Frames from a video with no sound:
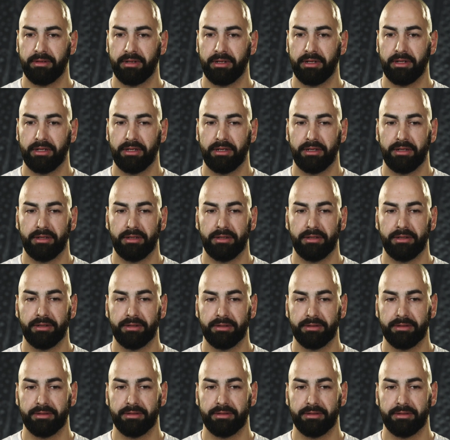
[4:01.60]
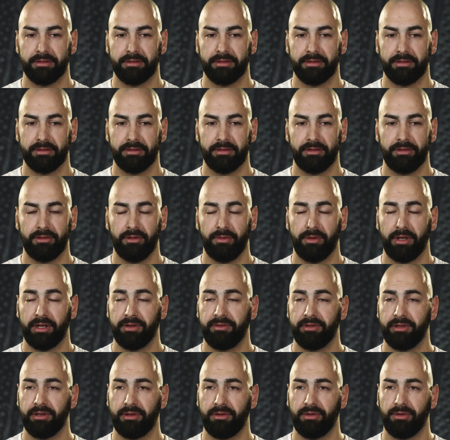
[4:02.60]
and uh, do
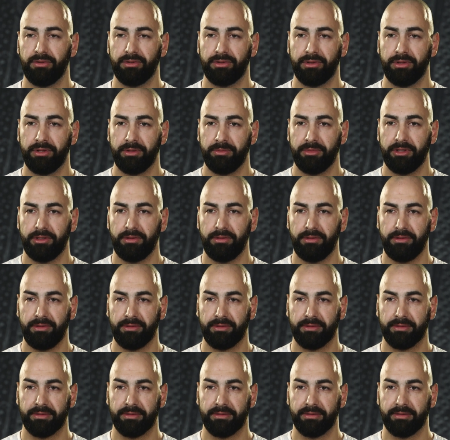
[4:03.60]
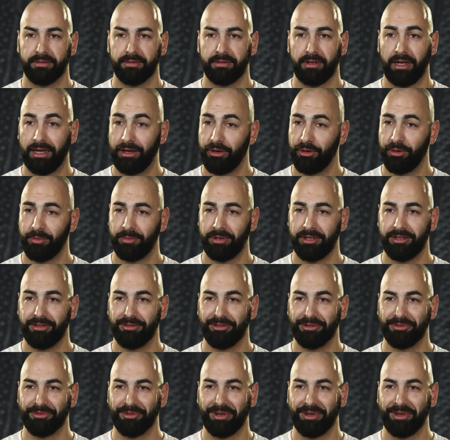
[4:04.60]
whatever the coach needs me to do. I hope I do it